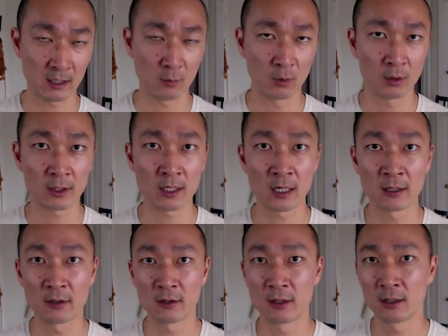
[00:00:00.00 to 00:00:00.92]
We're looking
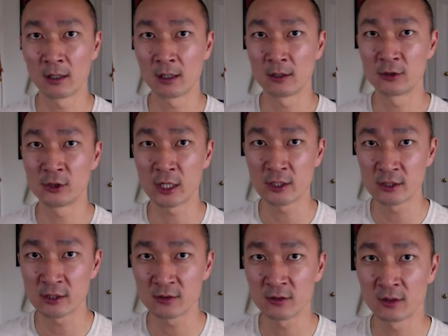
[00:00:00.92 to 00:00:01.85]
under
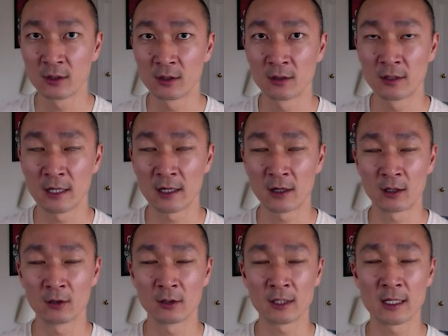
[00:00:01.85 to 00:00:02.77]
judges that are
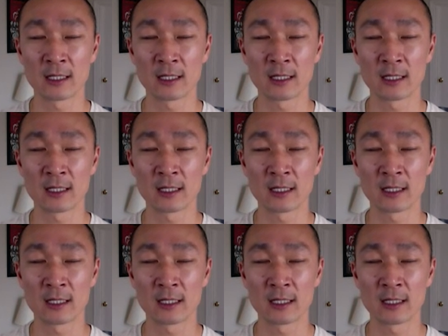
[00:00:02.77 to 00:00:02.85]
looking at the